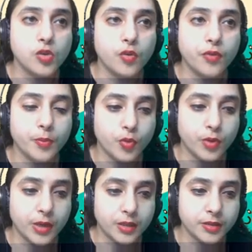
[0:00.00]
of a
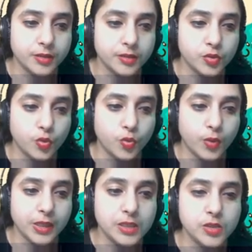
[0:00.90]
protractor. So one
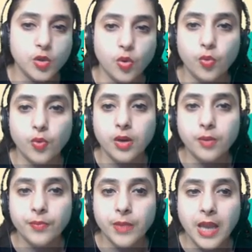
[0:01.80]
is lower,
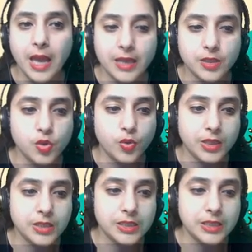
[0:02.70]
as you can
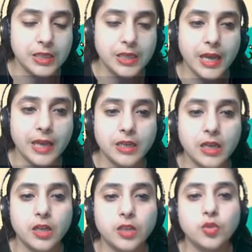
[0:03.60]
see, and
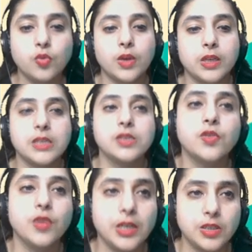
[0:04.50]
another one is
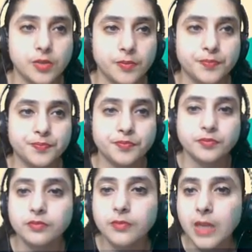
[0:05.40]
greater,
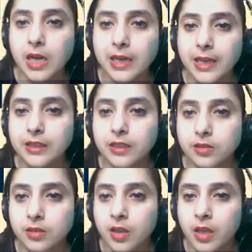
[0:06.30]
like this.
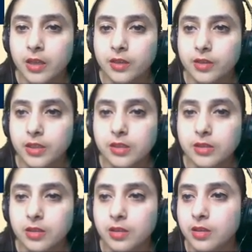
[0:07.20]
This,
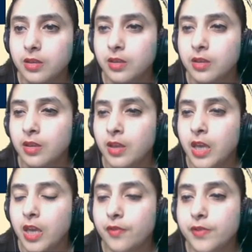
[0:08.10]

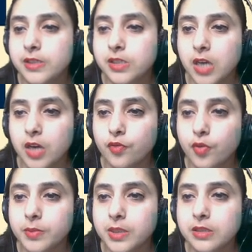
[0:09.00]
if we'll start from
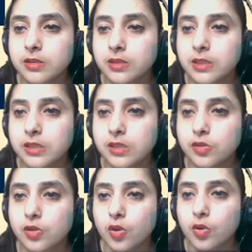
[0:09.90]
this, this is
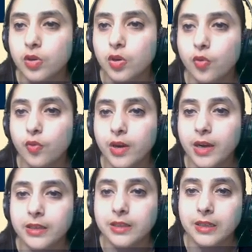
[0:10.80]
lower,
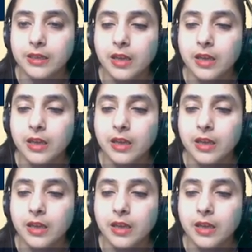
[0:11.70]
and then